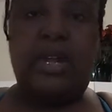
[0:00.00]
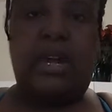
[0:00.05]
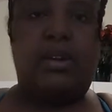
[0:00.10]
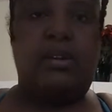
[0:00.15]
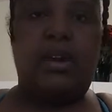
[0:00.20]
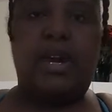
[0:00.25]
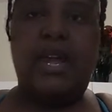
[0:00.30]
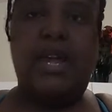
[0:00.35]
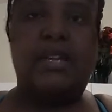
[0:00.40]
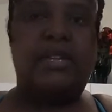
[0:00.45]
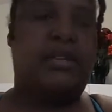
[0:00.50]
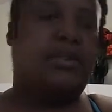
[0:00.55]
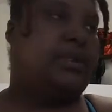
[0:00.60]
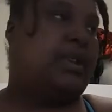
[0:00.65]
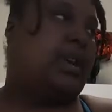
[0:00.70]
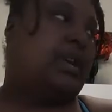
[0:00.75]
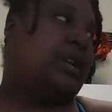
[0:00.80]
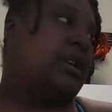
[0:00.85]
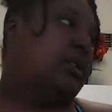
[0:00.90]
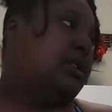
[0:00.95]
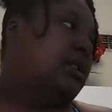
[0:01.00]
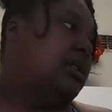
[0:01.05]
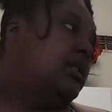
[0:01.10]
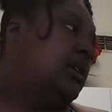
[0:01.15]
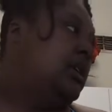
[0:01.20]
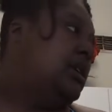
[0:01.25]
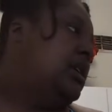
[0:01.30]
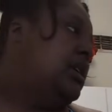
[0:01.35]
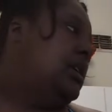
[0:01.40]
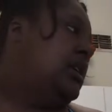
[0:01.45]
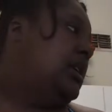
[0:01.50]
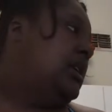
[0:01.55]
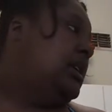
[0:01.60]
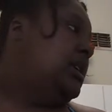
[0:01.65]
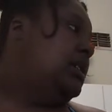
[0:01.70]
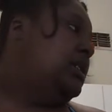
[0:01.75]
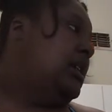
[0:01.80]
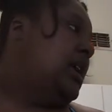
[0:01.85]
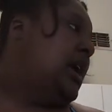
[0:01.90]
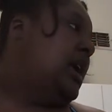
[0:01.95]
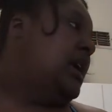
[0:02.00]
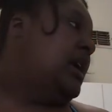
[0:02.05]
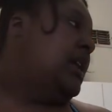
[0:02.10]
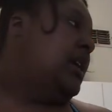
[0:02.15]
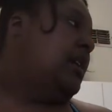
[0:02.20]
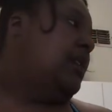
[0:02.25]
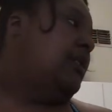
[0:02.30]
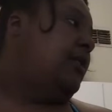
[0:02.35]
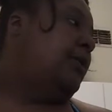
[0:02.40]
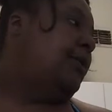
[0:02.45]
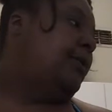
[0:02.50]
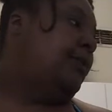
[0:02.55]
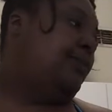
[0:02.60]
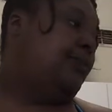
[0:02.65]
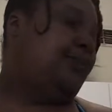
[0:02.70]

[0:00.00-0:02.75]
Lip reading: It's not gonna last 2 days. It's not at all.